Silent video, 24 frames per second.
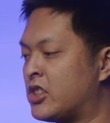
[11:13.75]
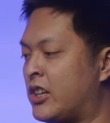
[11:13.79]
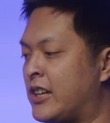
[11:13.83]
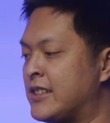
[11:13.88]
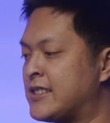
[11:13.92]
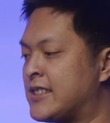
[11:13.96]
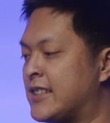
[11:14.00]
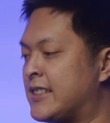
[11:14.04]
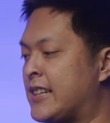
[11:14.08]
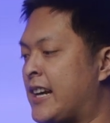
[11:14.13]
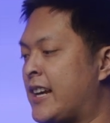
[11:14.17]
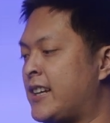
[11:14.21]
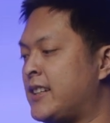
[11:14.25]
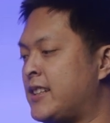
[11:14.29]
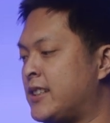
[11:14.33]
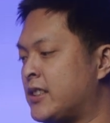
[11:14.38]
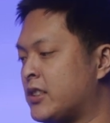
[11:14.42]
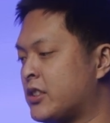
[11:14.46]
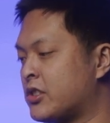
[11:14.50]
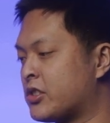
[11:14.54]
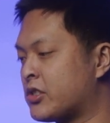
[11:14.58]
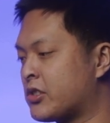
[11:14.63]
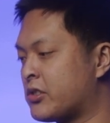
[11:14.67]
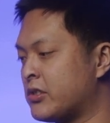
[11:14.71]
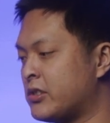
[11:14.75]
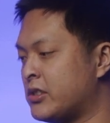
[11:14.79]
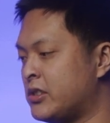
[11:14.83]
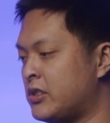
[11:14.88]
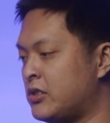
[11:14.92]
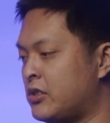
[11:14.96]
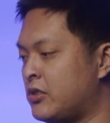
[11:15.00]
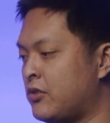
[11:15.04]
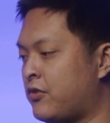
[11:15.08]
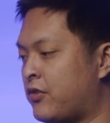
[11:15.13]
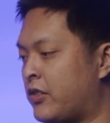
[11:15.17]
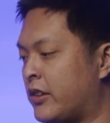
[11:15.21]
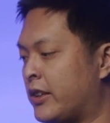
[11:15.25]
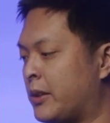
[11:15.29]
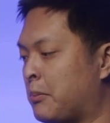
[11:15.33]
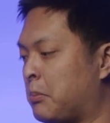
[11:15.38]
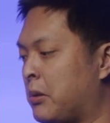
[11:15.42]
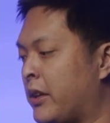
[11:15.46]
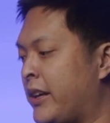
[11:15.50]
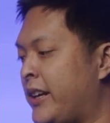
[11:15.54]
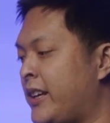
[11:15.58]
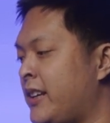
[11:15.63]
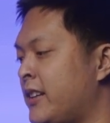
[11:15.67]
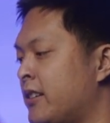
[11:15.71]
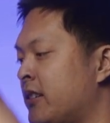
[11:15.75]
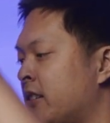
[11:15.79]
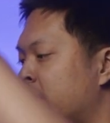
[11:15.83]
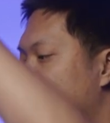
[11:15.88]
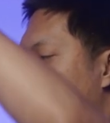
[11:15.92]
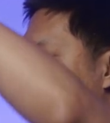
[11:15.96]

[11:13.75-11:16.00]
has a tightening screw for the plate.